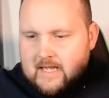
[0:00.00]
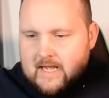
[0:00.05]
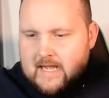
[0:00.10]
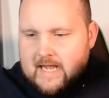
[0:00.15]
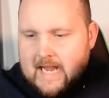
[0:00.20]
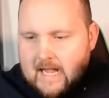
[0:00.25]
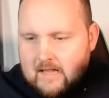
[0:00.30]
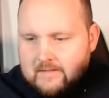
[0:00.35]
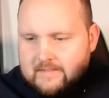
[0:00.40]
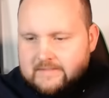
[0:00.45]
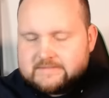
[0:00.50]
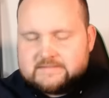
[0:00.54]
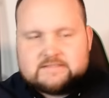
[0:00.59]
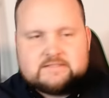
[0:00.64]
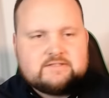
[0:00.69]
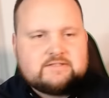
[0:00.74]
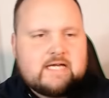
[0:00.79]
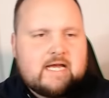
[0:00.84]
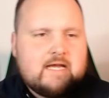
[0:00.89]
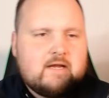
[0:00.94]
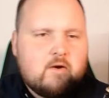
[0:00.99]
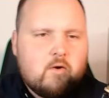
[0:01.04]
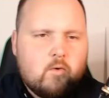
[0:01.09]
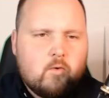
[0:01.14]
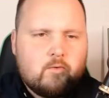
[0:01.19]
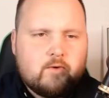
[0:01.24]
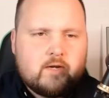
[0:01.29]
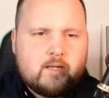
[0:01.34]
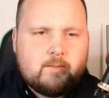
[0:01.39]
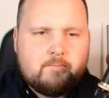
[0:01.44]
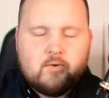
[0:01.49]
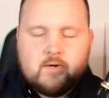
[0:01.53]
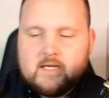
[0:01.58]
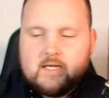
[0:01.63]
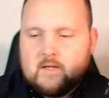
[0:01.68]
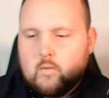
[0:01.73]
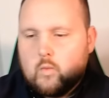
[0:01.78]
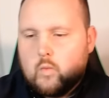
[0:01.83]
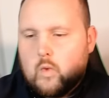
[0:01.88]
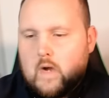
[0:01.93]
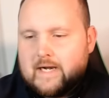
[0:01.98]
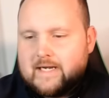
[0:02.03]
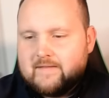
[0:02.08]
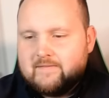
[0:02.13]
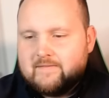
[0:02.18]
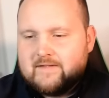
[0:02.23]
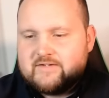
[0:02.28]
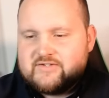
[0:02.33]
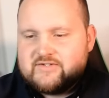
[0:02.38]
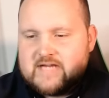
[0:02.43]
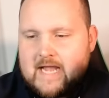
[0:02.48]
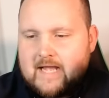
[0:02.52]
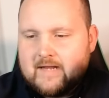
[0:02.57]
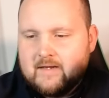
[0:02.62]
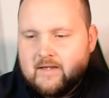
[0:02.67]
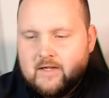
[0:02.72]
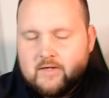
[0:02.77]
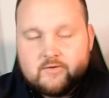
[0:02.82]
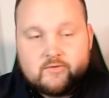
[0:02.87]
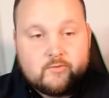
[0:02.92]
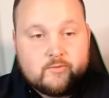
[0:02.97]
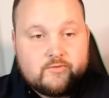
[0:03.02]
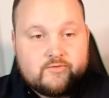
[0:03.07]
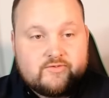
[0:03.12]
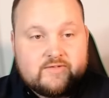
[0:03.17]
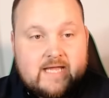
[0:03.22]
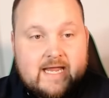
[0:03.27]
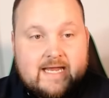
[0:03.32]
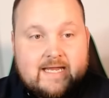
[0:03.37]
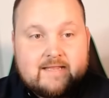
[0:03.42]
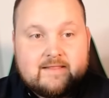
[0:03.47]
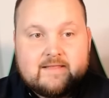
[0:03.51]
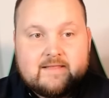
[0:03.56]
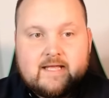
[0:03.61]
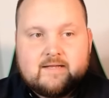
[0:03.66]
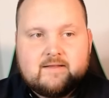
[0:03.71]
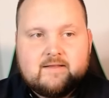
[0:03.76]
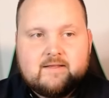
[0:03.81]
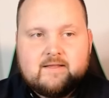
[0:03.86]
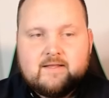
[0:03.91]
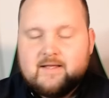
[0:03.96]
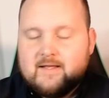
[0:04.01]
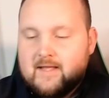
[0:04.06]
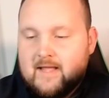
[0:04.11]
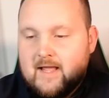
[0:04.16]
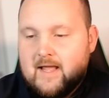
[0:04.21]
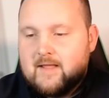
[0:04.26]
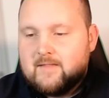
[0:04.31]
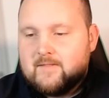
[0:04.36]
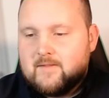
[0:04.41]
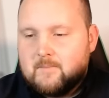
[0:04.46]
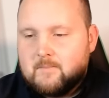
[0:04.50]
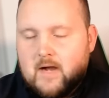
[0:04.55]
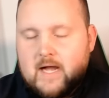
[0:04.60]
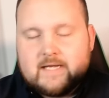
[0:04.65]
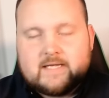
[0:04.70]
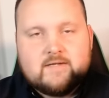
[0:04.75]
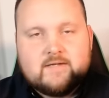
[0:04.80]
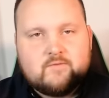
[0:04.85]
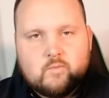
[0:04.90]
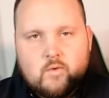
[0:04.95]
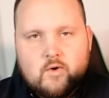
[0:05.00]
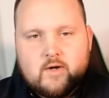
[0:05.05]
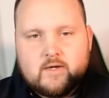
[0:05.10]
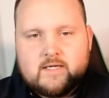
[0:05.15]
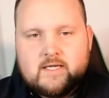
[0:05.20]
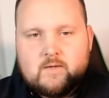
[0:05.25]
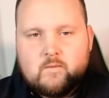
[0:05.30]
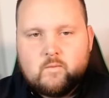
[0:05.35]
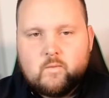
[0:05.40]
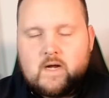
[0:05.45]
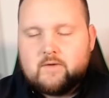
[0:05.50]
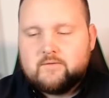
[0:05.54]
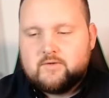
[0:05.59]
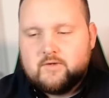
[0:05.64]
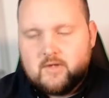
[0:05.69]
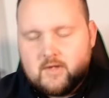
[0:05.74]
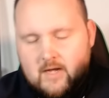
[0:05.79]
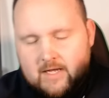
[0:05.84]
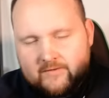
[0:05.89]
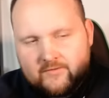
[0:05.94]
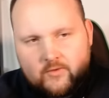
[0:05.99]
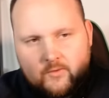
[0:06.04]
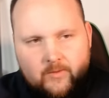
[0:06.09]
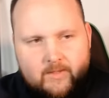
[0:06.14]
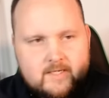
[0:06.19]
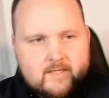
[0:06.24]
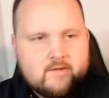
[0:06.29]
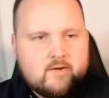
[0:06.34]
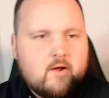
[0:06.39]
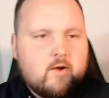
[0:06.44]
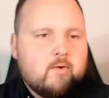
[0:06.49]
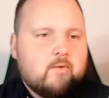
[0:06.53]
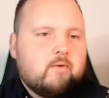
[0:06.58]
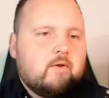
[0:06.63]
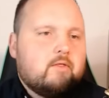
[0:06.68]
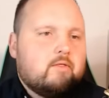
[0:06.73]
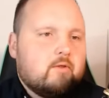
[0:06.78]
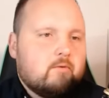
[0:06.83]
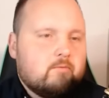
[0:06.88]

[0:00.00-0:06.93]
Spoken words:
Alex and Jake already putting one in the chat to say that the mic is working well. You guys already know the